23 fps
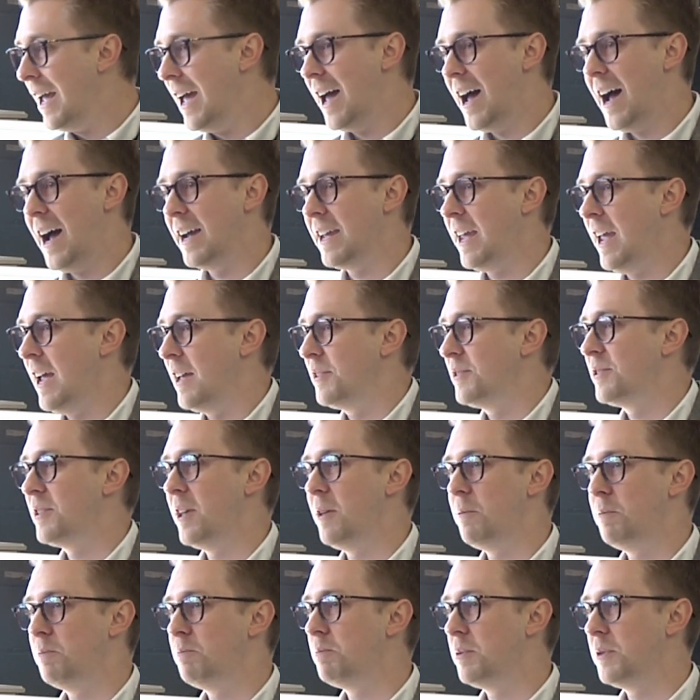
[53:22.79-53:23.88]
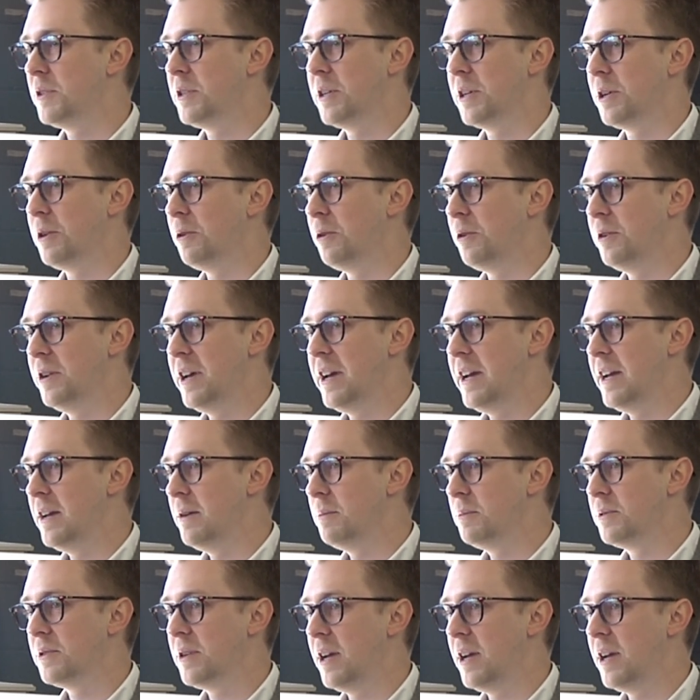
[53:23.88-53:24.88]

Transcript: I can't say particular names.